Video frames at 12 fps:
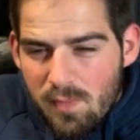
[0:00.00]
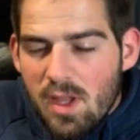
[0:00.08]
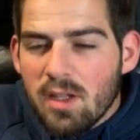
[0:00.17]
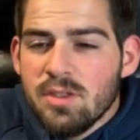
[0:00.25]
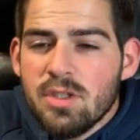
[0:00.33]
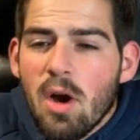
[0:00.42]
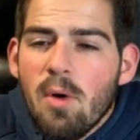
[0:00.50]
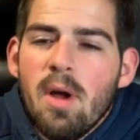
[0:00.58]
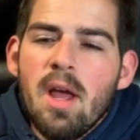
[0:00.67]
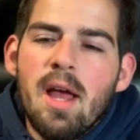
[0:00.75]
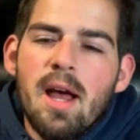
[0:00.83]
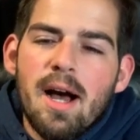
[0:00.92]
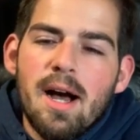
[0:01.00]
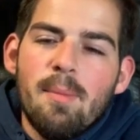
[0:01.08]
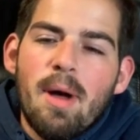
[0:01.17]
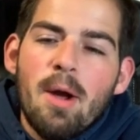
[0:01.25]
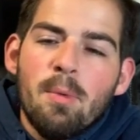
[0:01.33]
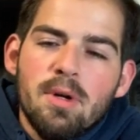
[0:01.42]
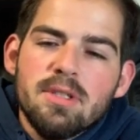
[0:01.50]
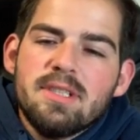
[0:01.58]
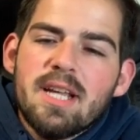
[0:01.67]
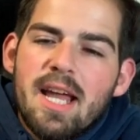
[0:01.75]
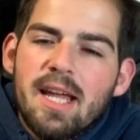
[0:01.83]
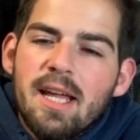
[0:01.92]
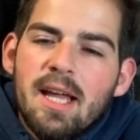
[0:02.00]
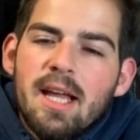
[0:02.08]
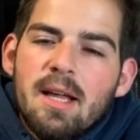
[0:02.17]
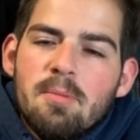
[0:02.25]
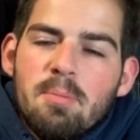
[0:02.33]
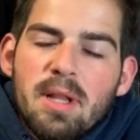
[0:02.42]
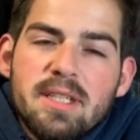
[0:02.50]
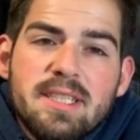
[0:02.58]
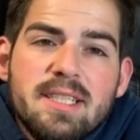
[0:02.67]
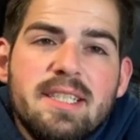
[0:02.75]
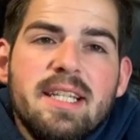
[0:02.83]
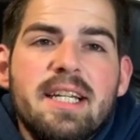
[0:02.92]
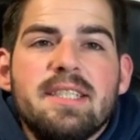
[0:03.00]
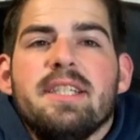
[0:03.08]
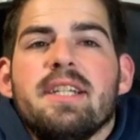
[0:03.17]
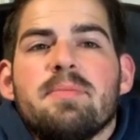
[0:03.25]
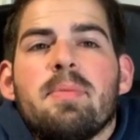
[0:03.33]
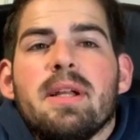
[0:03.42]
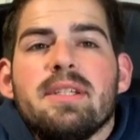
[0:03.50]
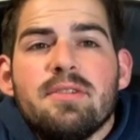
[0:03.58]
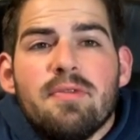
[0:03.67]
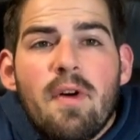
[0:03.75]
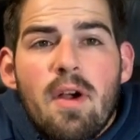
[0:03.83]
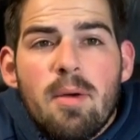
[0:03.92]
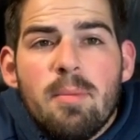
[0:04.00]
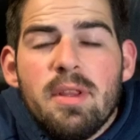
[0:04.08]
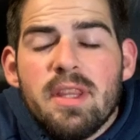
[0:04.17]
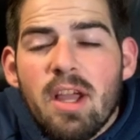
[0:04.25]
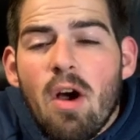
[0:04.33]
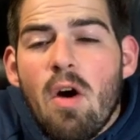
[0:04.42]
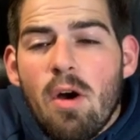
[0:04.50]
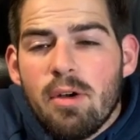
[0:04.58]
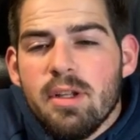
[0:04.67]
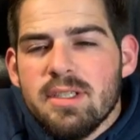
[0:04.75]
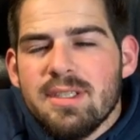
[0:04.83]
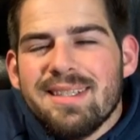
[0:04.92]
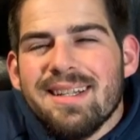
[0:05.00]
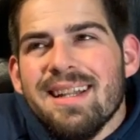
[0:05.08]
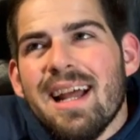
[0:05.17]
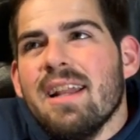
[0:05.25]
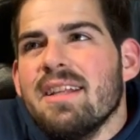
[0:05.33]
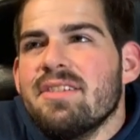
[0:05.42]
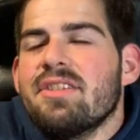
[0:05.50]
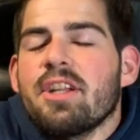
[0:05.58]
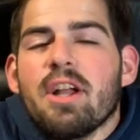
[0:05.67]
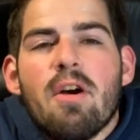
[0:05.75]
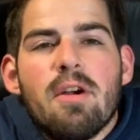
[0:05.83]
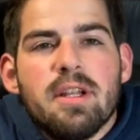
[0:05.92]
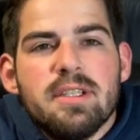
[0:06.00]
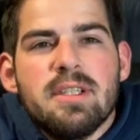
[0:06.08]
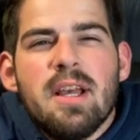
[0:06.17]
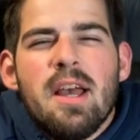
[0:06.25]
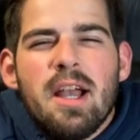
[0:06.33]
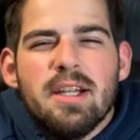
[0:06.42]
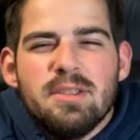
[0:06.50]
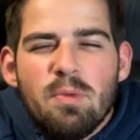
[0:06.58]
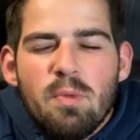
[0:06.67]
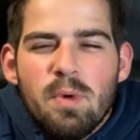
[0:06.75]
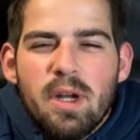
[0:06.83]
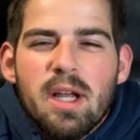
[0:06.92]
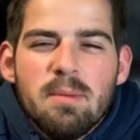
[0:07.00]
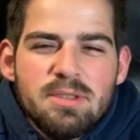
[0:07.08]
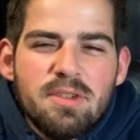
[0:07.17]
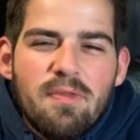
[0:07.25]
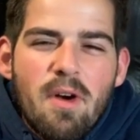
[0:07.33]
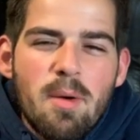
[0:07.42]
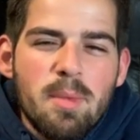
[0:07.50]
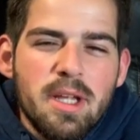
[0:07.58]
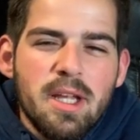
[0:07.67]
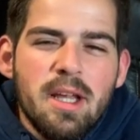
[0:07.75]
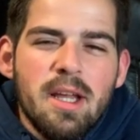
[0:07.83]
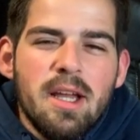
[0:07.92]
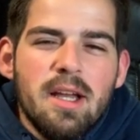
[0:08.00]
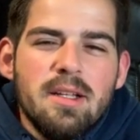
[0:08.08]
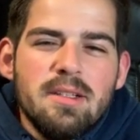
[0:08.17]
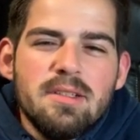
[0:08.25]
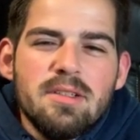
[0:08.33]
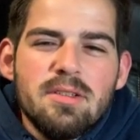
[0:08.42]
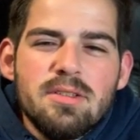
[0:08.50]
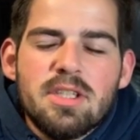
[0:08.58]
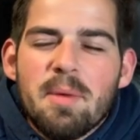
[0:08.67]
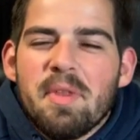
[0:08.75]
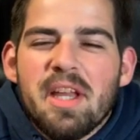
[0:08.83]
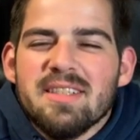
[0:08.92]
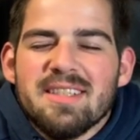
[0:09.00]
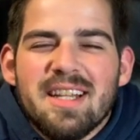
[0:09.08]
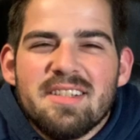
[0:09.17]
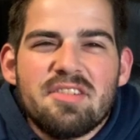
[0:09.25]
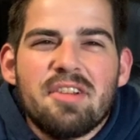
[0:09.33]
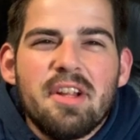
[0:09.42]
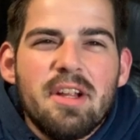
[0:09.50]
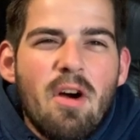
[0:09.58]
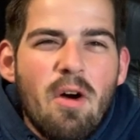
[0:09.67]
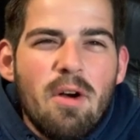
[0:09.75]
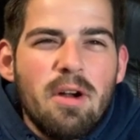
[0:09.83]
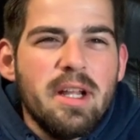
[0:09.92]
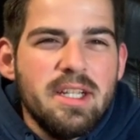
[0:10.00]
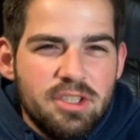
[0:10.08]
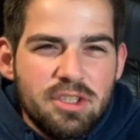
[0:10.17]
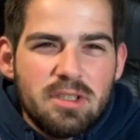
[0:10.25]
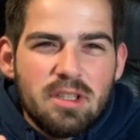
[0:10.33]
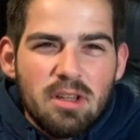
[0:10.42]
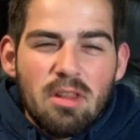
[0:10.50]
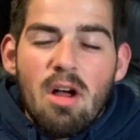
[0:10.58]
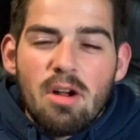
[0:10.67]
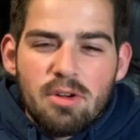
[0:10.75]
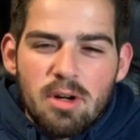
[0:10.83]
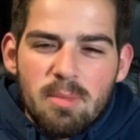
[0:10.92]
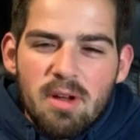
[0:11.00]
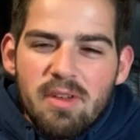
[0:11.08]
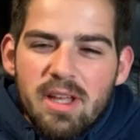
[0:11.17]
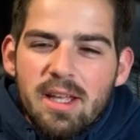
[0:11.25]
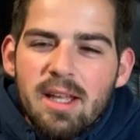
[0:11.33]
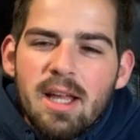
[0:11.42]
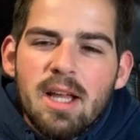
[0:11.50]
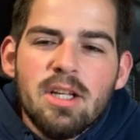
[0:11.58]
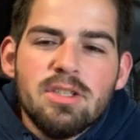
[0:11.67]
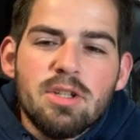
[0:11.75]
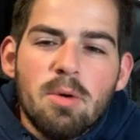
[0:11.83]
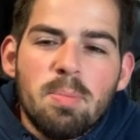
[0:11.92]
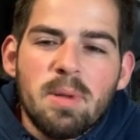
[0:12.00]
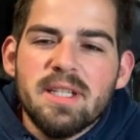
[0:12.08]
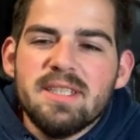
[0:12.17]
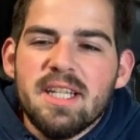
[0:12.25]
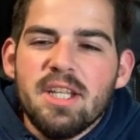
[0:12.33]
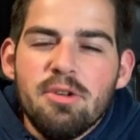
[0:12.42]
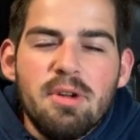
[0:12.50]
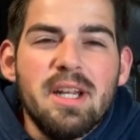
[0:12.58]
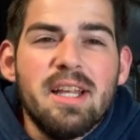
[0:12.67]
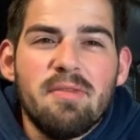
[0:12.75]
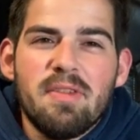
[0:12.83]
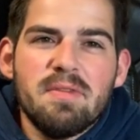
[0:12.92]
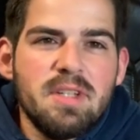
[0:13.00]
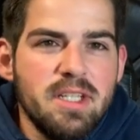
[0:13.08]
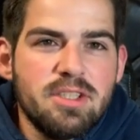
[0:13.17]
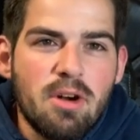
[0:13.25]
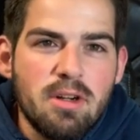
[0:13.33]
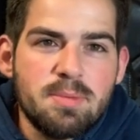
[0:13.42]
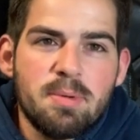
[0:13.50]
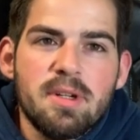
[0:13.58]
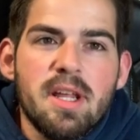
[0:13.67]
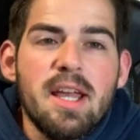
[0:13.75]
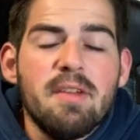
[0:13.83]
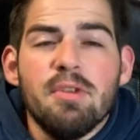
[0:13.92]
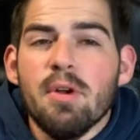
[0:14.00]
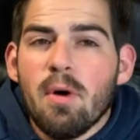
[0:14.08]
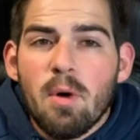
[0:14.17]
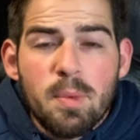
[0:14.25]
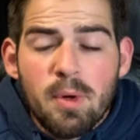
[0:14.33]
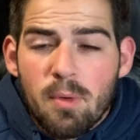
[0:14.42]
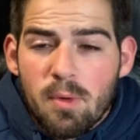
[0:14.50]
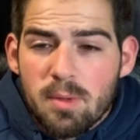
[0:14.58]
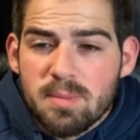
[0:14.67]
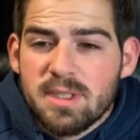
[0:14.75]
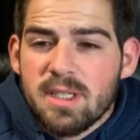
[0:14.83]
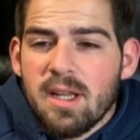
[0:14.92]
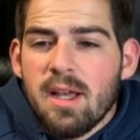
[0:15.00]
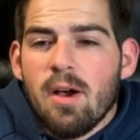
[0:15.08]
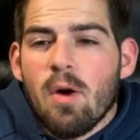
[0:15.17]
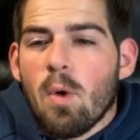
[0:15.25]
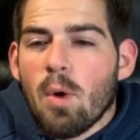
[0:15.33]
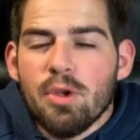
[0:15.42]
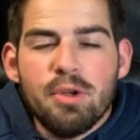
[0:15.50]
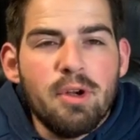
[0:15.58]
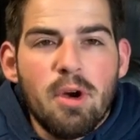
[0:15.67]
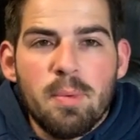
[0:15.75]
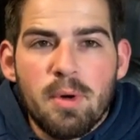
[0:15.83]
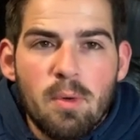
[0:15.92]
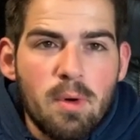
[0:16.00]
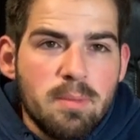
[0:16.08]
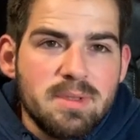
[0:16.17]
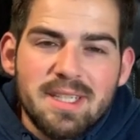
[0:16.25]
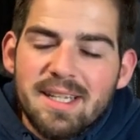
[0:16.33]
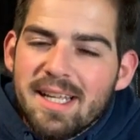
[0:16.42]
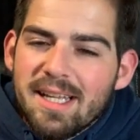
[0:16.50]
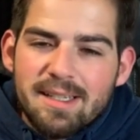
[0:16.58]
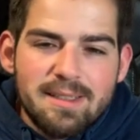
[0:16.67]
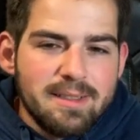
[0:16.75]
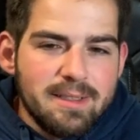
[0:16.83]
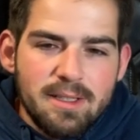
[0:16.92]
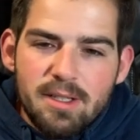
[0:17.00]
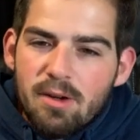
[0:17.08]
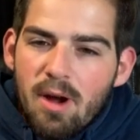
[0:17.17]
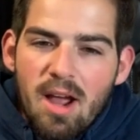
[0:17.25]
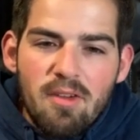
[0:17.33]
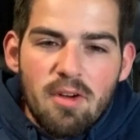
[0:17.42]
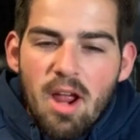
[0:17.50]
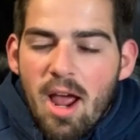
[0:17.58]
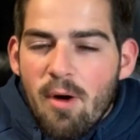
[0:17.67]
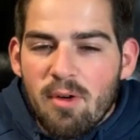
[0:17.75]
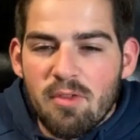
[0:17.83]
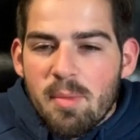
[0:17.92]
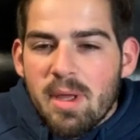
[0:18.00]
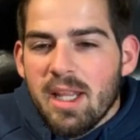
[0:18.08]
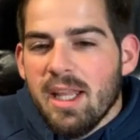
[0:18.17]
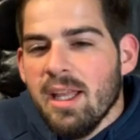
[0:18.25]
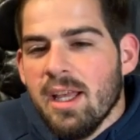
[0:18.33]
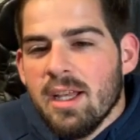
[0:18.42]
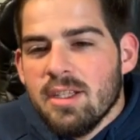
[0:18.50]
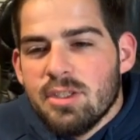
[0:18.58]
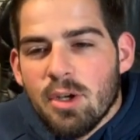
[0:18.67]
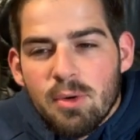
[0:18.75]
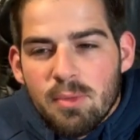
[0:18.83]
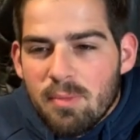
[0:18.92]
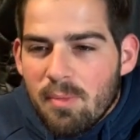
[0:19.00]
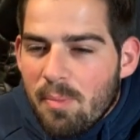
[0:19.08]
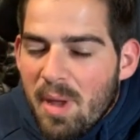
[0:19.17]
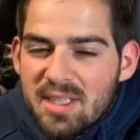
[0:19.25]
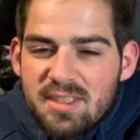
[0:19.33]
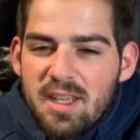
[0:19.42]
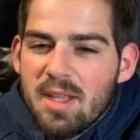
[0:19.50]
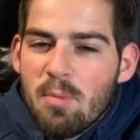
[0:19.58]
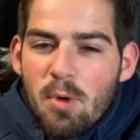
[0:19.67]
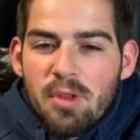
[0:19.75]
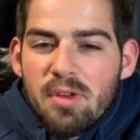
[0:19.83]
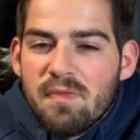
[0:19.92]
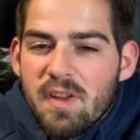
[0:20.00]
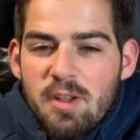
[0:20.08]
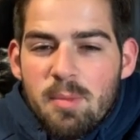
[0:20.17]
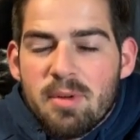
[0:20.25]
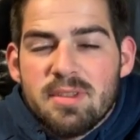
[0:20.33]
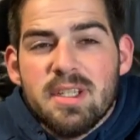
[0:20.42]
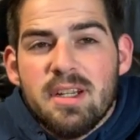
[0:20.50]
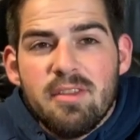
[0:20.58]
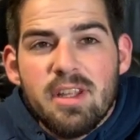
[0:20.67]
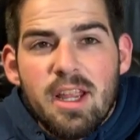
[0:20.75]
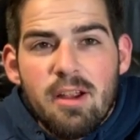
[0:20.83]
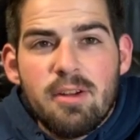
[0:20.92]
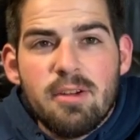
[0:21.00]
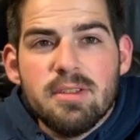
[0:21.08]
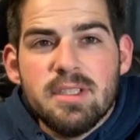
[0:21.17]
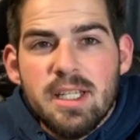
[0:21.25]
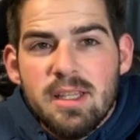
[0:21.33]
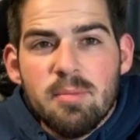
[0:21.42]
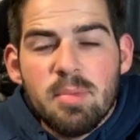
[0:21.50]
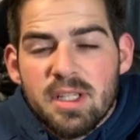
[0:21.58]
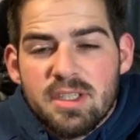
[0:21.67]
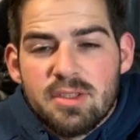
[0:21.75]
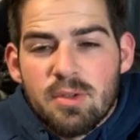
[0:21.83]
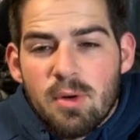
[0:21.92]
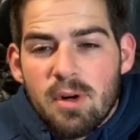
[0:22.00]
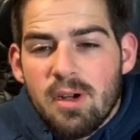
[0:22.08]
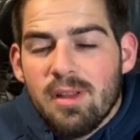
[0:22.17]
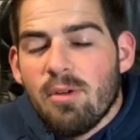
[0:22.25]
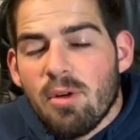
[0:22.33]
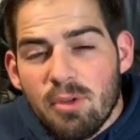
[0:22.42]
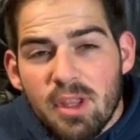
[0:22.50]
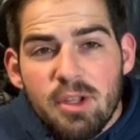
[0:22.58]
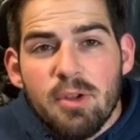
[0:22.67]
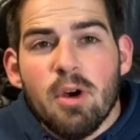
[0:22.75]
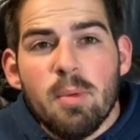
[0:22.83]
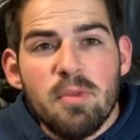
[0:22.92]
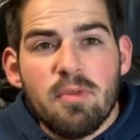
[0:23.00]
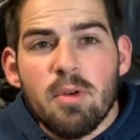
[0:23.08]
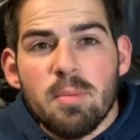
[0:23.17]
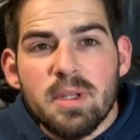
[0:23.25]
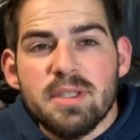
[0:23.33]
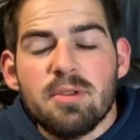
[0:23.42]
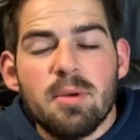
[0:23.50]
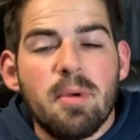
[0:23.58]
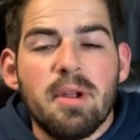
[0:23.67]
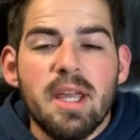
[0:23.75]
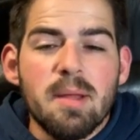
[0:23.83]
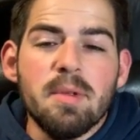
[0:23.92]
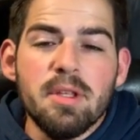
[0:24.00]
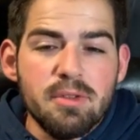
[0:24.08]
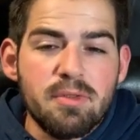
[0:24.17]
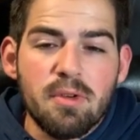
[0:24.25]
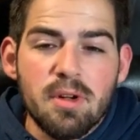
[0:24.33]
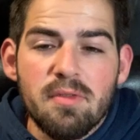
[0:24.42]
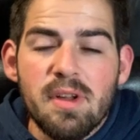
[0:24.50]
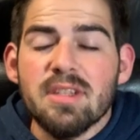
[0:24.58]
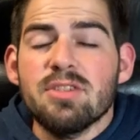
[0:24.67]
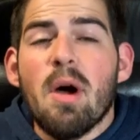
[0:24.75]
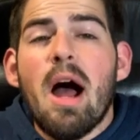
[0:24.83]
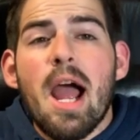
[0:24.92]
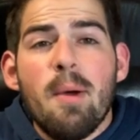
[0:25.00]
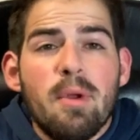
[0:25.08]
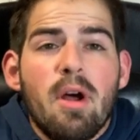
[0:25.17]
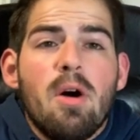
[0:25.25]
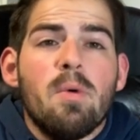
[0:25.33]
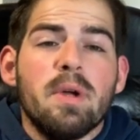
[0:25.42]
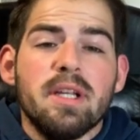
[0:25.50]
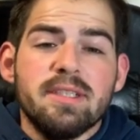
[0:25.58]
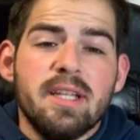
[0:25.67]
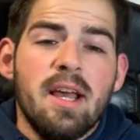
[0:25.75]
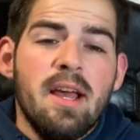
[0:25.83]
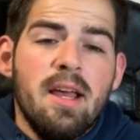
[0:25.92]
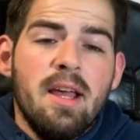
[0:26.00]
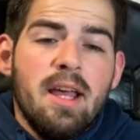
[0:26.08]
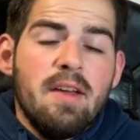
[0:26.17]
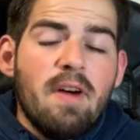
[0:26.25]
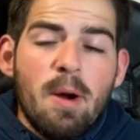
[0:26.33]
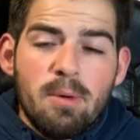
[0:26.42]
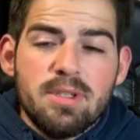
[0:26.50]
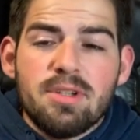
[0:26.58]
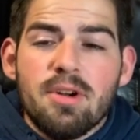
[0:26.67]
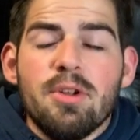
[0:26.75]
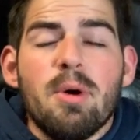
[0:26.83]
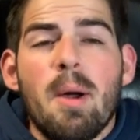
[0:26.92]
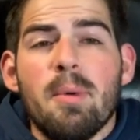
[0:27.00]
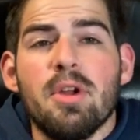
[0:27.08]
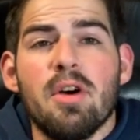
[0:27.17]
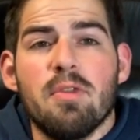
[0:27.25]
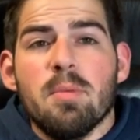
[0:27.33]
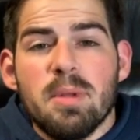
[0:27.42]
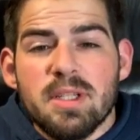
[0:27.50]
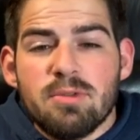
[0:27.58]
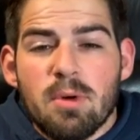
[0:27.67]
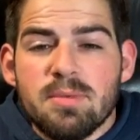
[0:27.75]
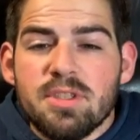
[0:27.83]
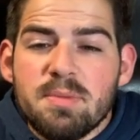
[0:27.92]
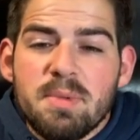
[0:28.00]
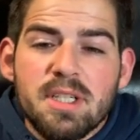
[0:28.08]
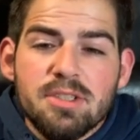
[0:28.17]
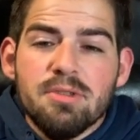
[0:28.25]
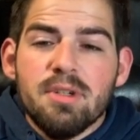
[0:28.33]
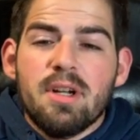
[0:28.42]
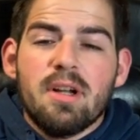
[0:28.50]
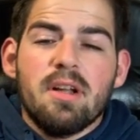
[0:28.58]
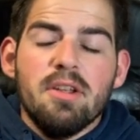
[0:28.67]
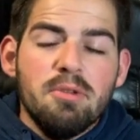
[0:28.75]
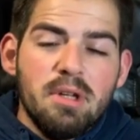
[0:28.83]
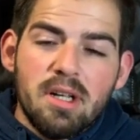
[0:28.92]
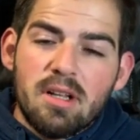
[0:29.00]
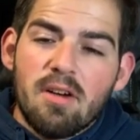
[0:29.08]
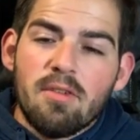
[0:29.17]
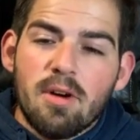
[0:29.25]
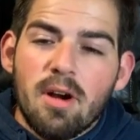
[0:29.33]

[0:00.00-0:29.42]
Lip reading: So, I will say Blitz is the easiest place to farm. The hardest, not necessarily hardest, because when it comes to farming, something isn't necessarily hard, it's just the long term of it. So blitzing, you can get 15 shards per day if you don't open orbs, or you can open orbs and get, however many. So basically more than 50% of the characters in the Blitz store, or that you could open for a Blitz orb, can be used for an event. So I would always, if I were to start new, I would go for Blitz orbs, just because you can cover